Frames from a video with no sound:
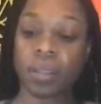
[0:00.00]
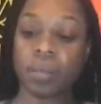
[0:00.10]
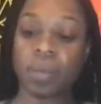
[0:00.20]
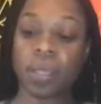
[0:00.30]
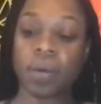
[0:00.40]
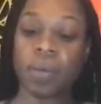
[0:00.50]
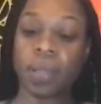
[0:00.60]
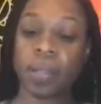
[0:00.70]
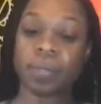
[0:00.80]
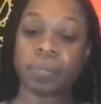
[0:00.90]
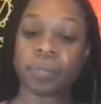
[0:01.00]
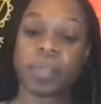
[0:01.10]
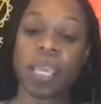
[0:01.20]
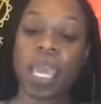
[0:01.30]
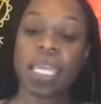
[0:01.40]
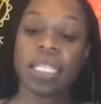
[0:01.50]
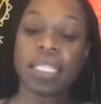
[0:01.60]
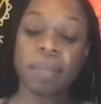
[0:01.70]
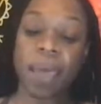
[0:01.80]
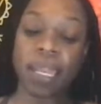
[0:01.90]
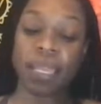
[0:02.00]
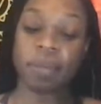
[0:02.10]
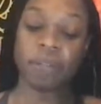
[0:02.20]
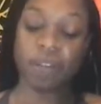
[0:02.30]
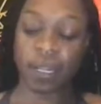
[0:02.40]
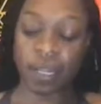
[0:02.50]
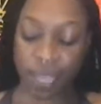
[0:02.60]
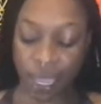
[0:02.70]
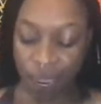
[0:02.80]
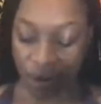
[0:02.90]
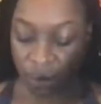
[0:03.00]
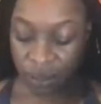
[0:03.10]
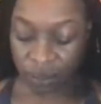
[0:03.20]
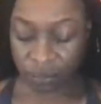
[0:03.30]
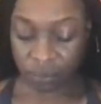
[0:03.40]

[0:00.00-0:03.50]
Let me get one. Somebody could be feeling like, I don't know.